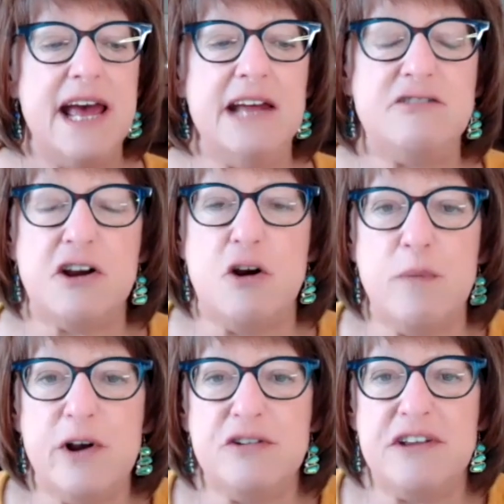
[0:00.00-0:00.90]
It's a
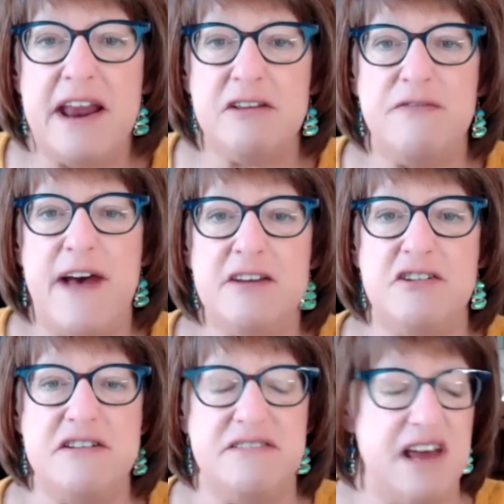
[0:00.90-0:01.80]
career
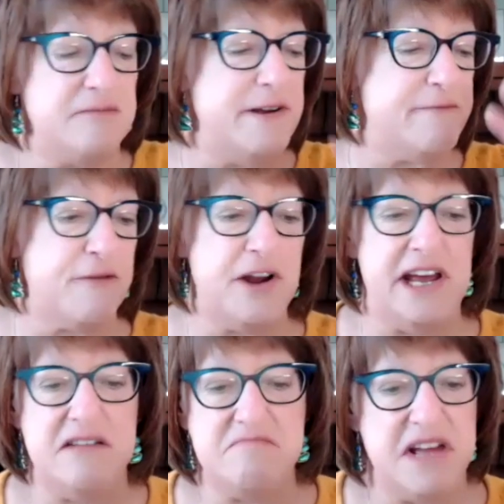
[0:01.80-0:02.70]
satisfaction assessment,
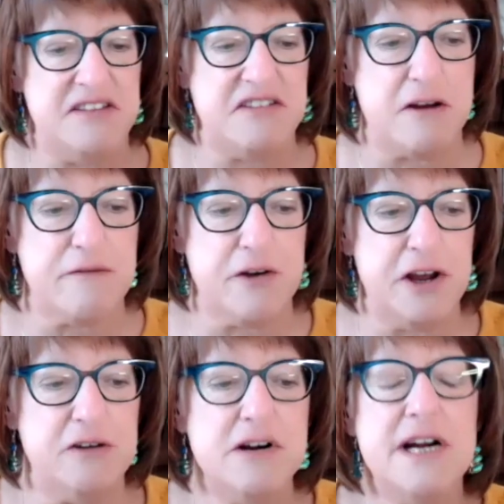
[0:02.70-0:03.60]
free. It's there for
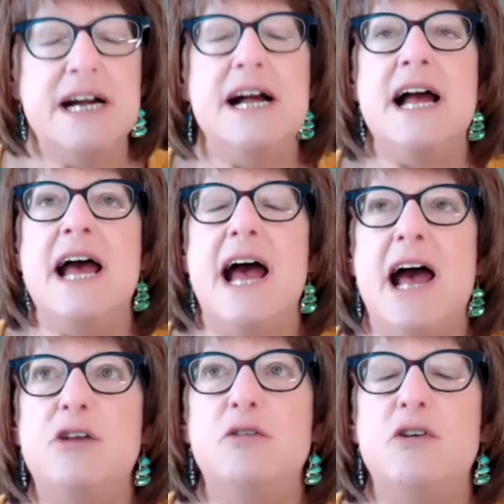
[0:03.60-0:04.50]
you.
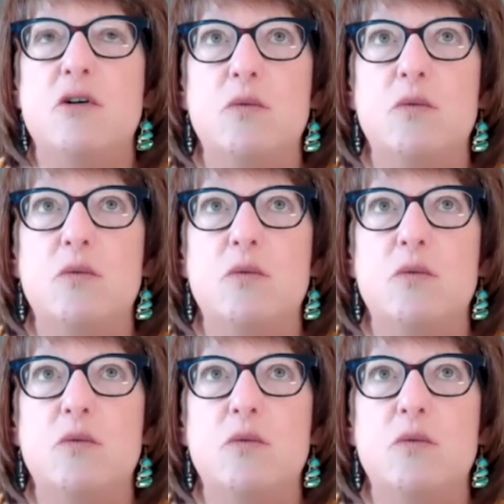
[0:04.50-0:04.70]
And